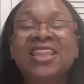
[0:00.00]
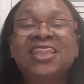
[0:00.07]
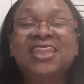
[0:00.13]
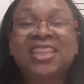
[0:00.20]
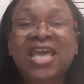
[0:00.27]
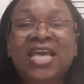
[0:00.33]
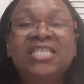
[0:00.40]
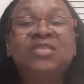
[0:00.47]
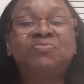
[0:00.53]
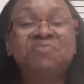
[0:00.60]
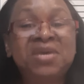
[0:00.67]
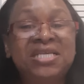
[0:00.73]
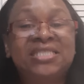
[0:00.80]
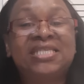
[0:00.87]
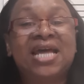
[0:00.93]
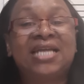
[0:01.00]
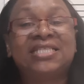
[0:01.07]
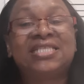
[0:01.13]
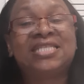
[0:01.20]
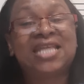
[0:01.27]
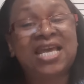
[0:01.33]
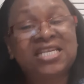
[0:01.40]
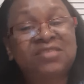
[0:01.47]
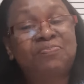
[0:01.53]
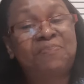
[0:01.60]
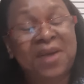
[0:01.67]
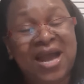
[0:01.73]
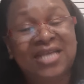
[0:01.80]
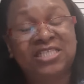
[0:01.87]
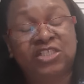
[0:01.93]
this means that this
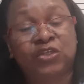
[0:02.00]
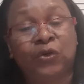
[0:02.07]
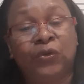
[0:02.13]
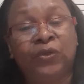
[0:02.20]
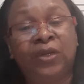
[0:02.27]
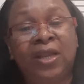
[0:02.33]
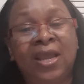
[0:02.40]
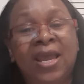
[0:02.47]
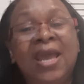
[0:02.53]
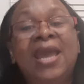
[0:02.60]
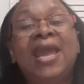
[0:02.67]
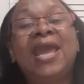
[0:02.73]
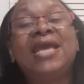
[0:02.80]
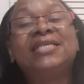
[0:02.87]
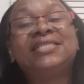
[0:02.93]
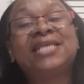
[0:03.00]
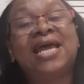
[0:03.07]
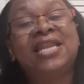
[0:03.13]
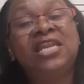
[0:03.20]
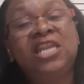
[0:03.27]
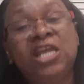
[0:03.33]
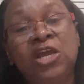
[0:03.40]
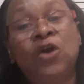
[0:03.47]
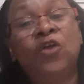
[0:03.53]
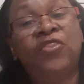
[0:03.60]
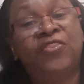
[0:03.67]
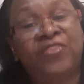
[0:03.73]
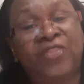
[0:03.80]
person is a new